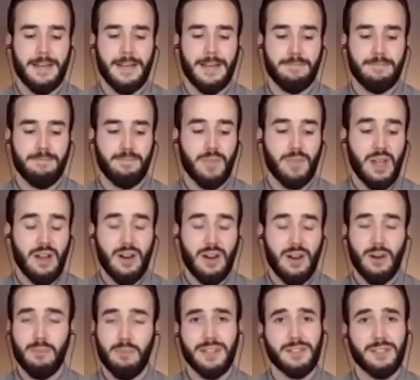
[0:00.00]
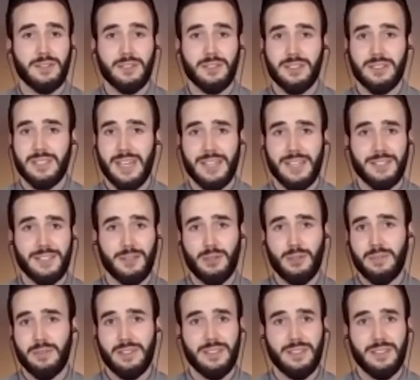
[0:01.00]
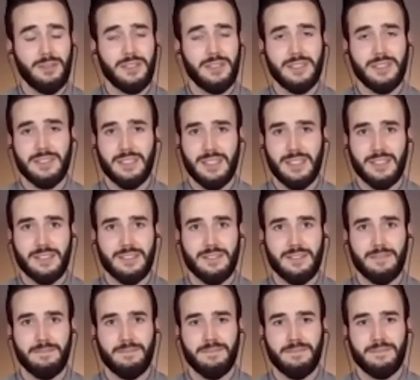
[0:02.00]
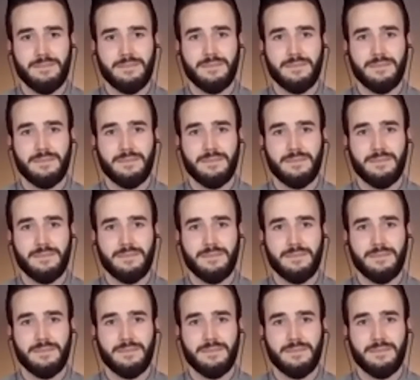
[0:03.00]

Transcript: our bodies are just naturally equipped to deal with these things.